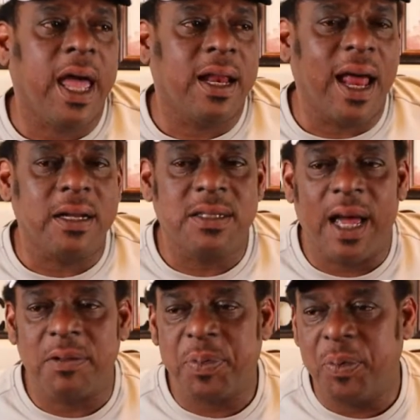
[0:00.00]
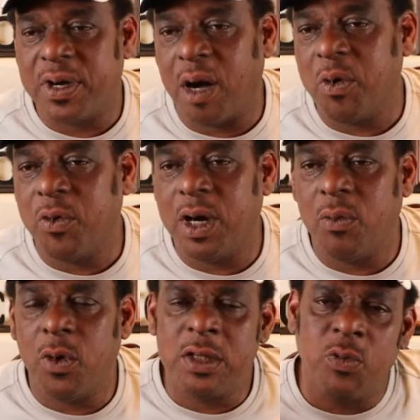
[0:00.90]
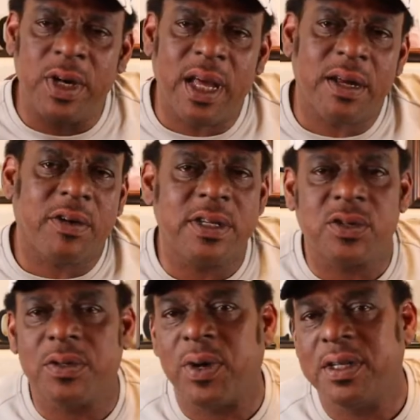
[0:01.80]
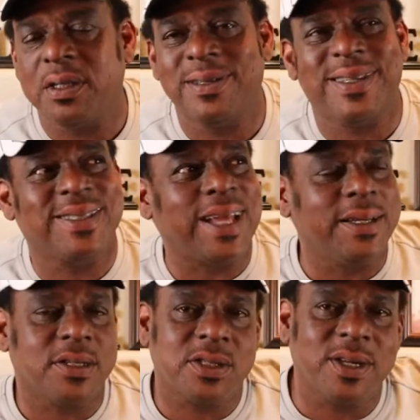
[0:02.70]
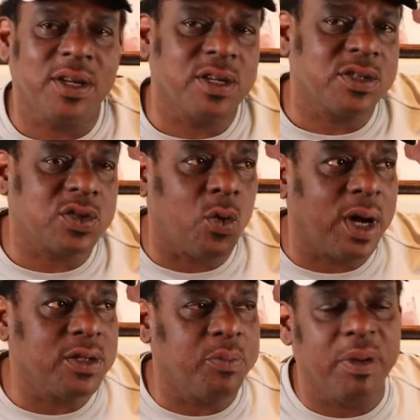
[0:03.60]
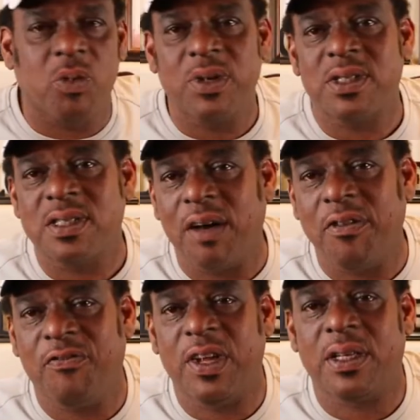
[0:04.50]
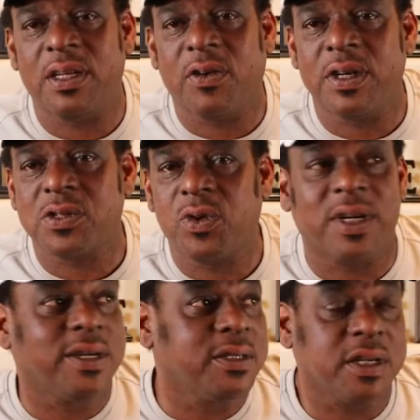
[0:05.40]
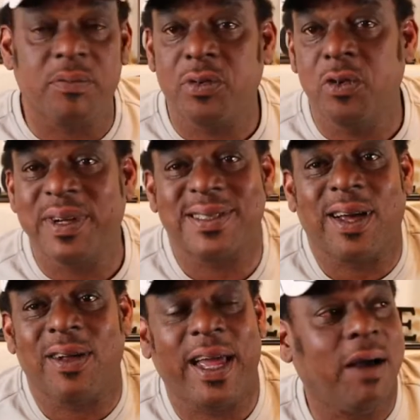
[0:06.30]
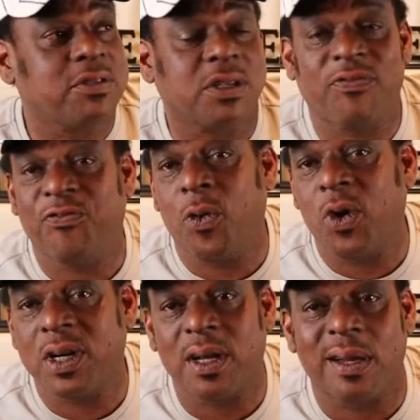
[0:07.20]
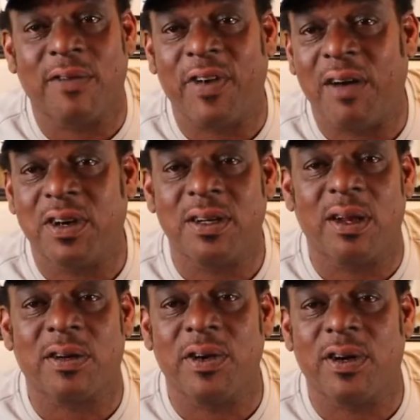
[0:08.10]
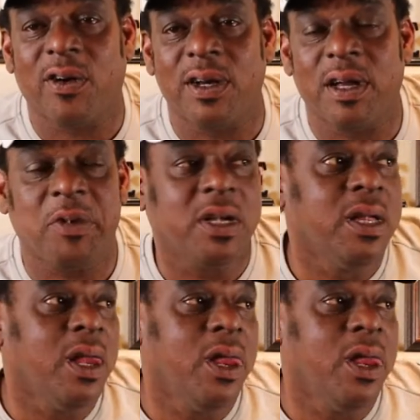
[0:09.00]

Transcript: And a lot of times people come, well, what, what kind of credit score do I need to do this? Not necessarily your score. I know people with 750 credit score that couldn't get approved because all they had was a $400, $500 credit card limit.